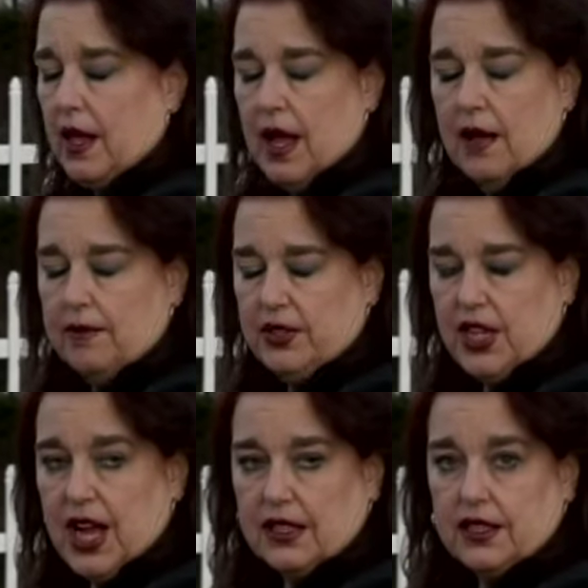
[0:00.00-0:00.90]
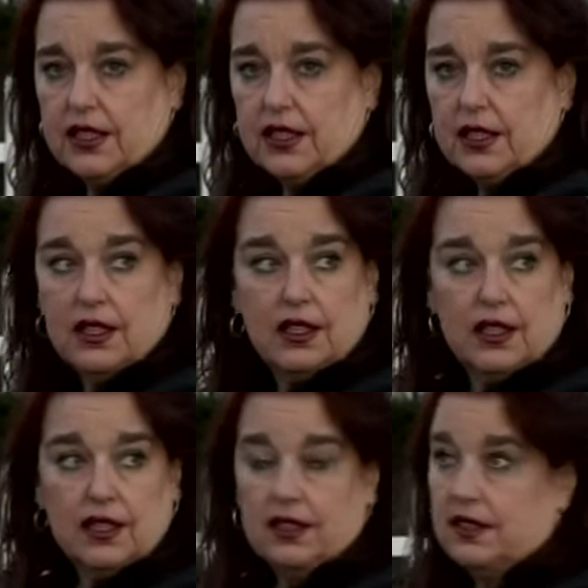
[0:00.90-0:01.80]
I'm shocked.
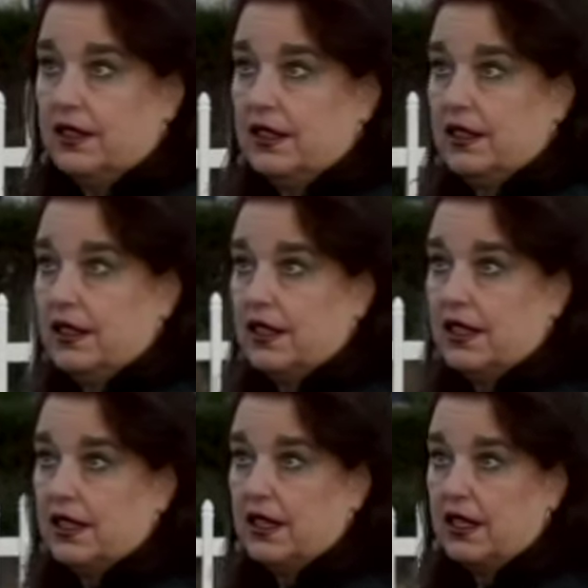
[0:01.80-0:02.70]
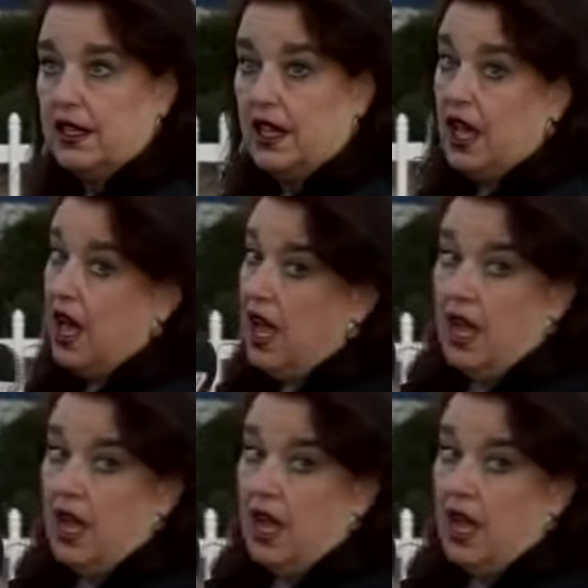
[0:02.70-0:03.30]
Uh, how has he treated you as a patient?